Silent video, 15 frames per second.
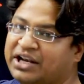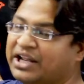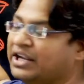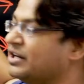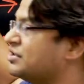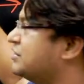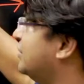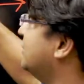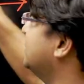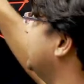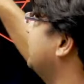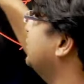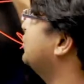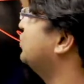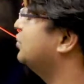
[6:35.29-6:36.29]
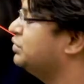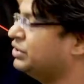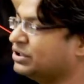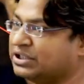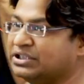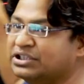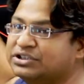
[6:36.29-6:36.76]
Like, it's not that you do
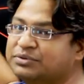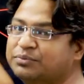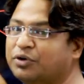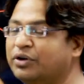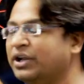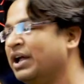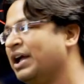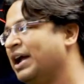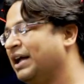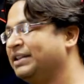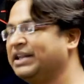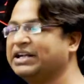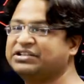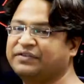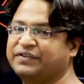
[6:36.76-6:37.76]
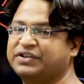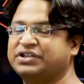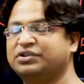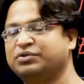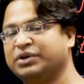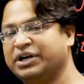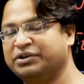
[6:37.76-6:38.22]
this and this in board and that's
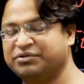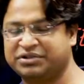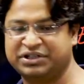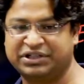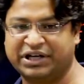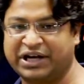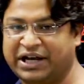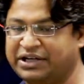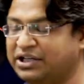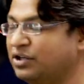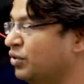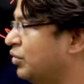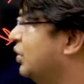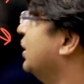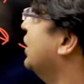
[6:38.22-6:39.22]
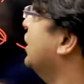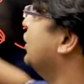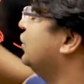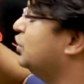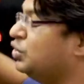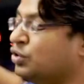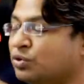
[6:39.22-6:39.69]
sufficient to get you a seat at IIT. No,
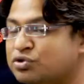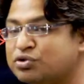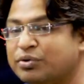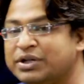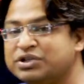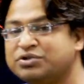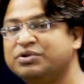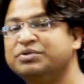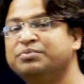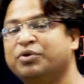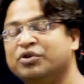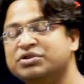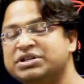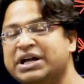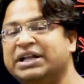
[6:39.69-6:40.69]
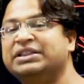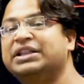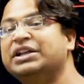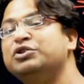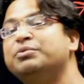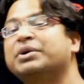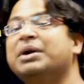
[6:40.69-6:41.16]
you do so and so in boards, and
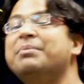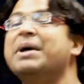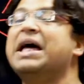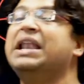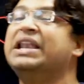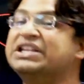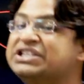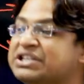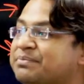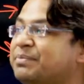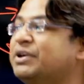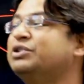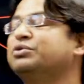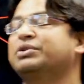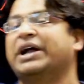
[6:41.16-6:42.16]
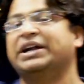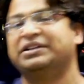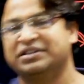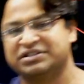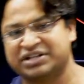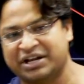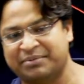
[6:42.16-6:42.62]
then you become eligible to write
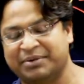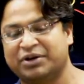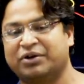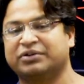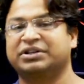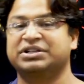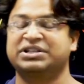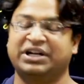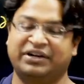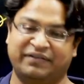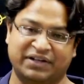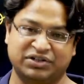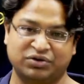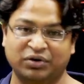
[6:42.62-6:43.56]
the JEE Main or the JEE Advanced.